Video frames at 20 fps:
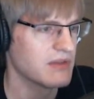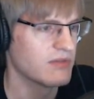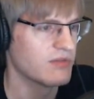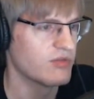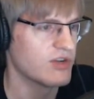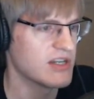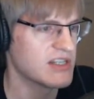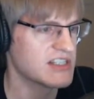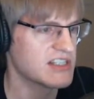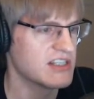
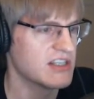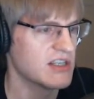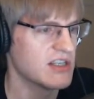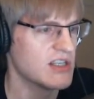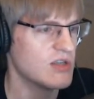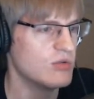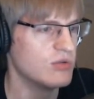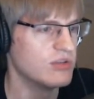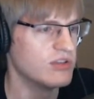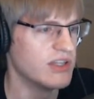Frisk,
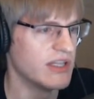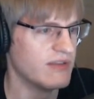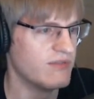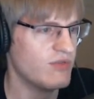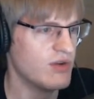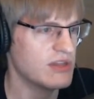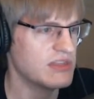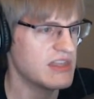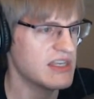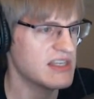you live
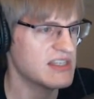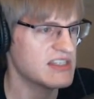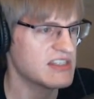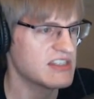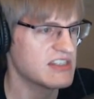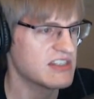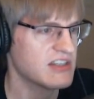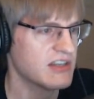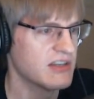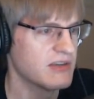with
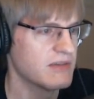this?